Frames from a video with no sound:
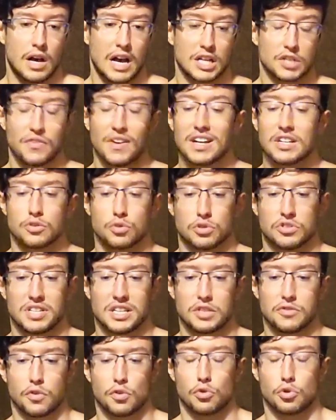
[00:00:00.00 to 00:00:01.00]
As far as the
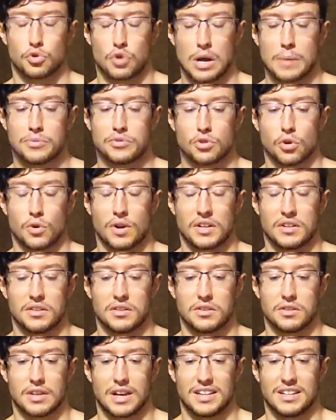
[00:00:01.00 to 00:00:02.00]
sets for the traps, sorry,
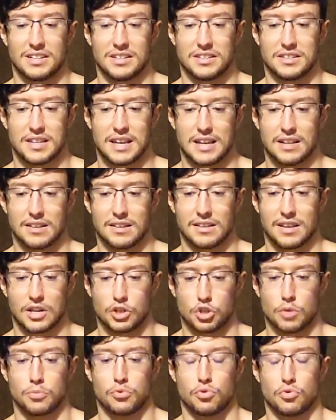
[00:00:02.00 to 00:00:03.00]
I didn't say it,
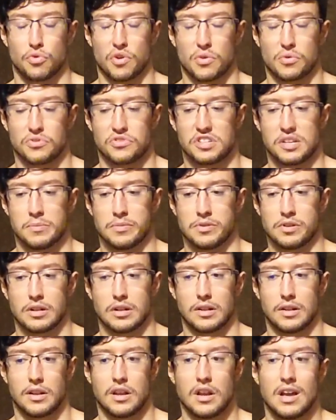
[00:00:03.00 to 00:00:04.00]
I jumped to frequency
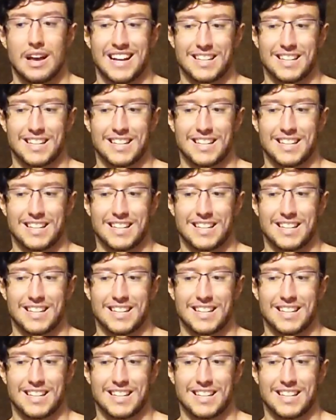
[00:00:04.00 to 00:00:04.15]
immediately.